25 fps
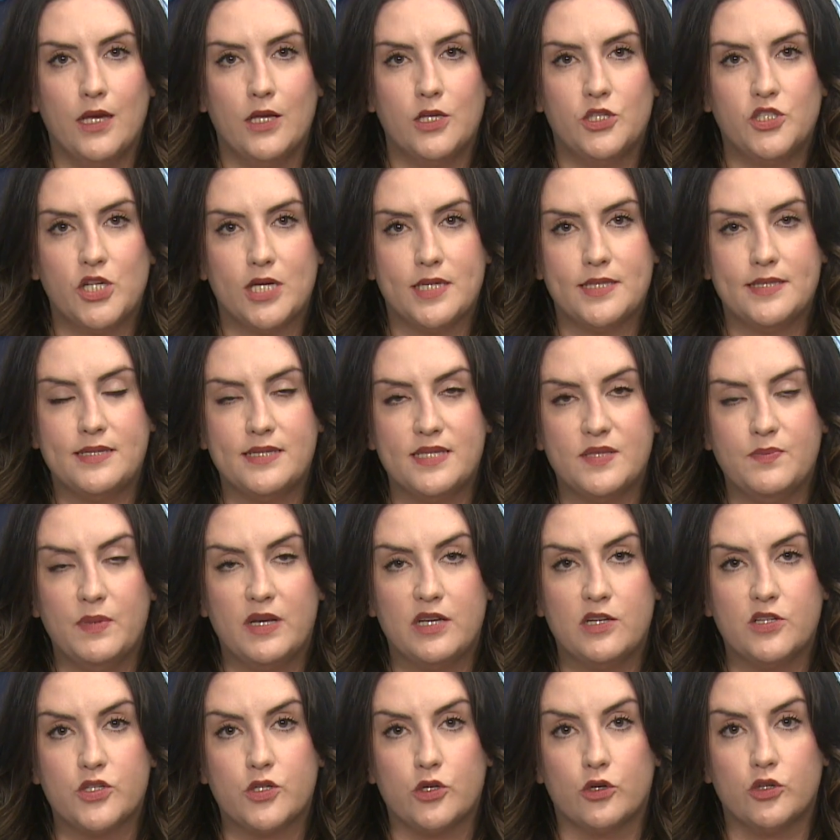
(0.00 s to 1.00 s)
Justice
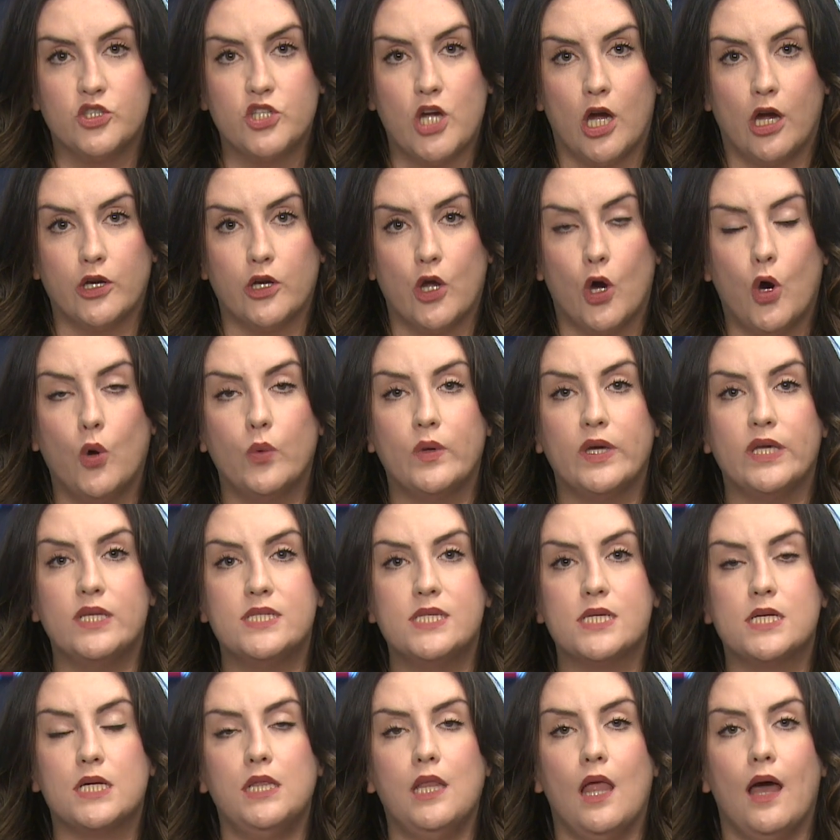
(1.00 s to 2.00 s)
Minister John Hogan
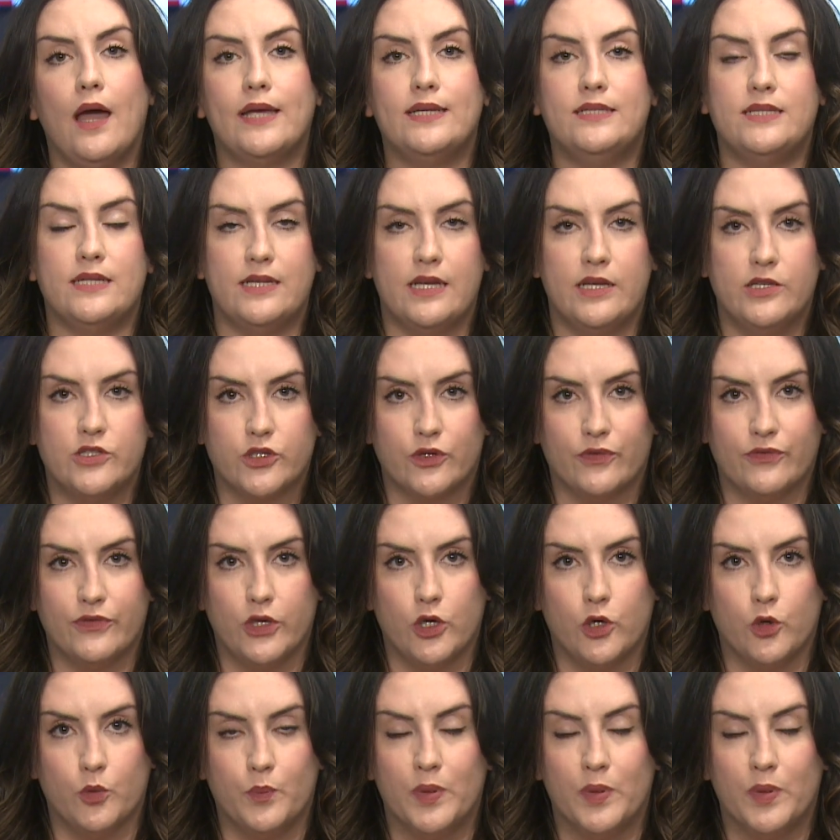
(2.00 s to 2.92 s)
declined an interview,